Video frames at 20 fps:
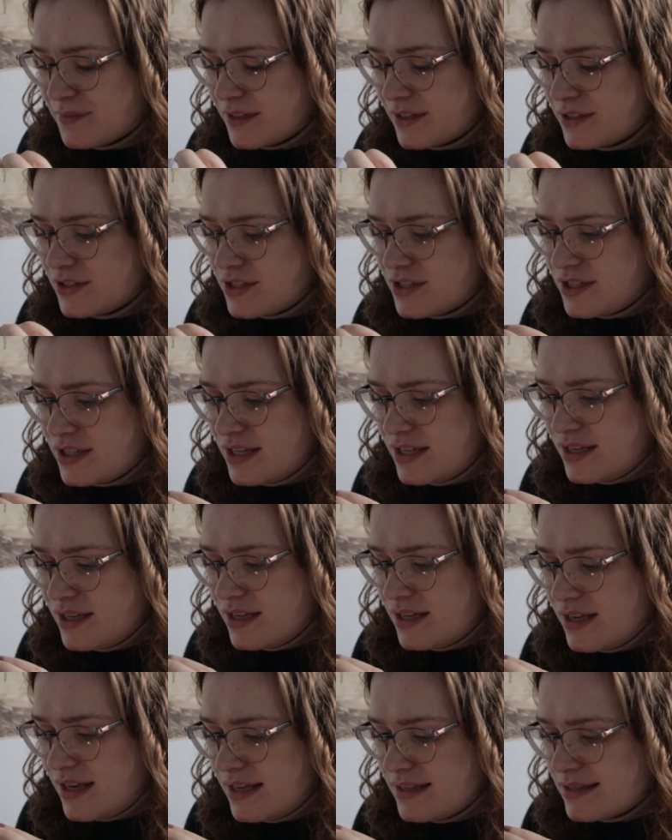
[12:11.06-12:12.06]

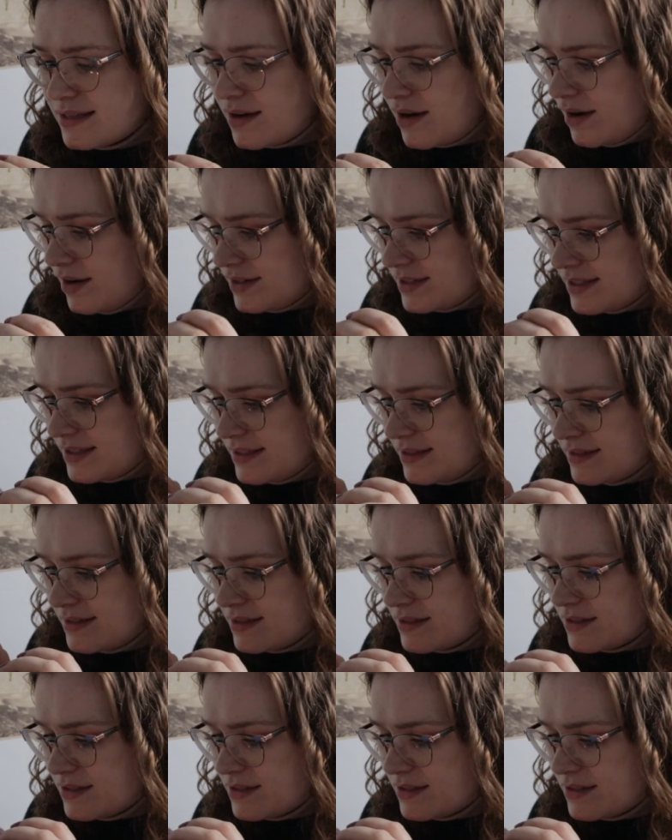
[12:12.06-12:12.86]
She is an artist,